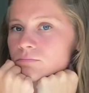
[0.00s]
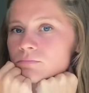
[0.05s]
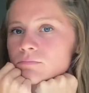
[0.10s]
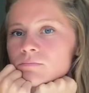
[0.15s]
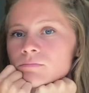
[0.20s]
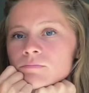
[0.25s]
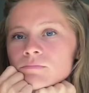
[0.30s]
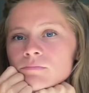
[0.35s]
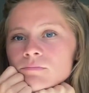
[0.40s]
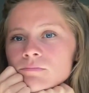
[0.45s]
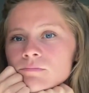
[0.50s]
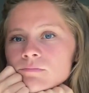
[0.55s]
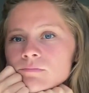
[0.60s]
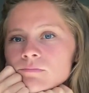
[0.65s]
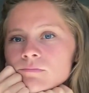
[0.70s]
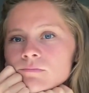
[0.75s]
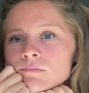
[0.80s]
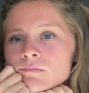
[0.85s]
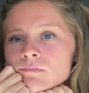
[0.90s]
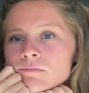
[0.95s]

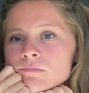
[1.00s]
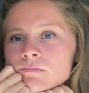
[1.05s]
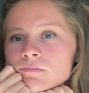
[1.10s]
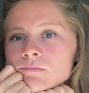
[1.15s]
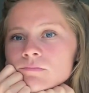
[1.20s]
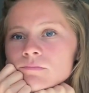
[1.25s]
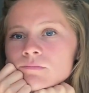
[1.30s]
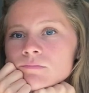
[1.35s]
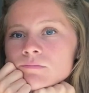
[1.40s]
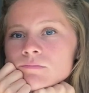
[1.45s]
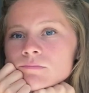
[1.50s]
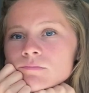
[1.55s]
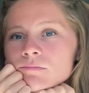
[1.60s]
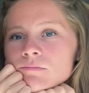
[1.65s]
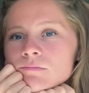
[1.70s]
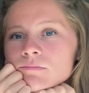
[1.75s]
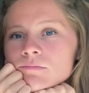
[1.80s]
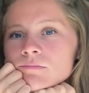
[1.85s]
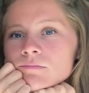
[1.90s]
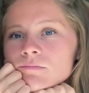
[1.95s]

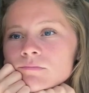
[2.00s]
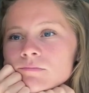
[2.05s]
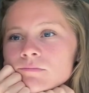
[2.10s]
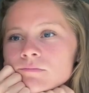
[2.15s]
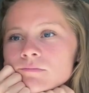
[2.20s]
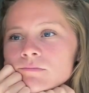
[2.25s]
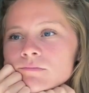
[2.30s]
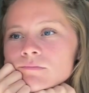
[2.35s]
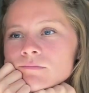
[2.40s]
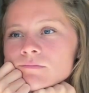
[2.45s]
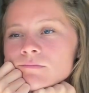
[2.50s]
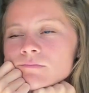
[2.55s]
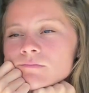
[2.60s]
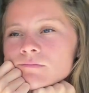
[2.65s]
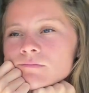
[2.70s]
(not speaking)